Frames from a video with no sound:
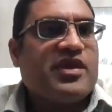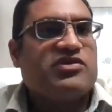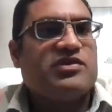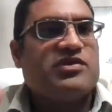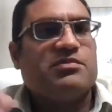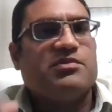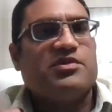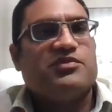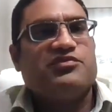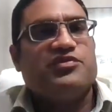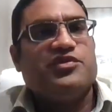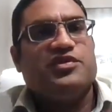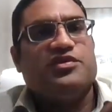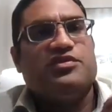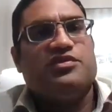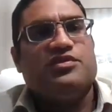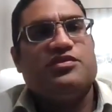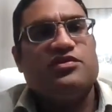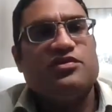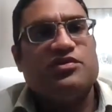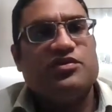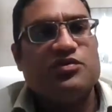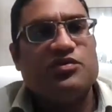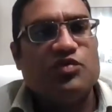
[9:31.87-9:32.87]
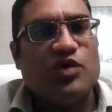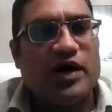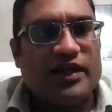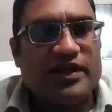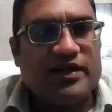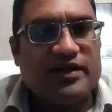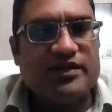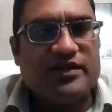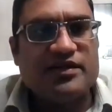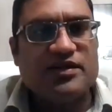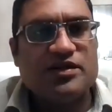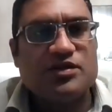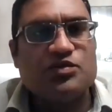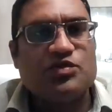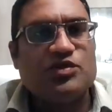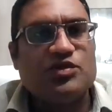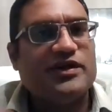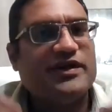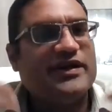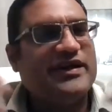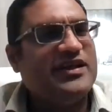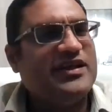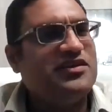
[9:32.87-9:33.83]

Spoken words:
some of you do volunteer work.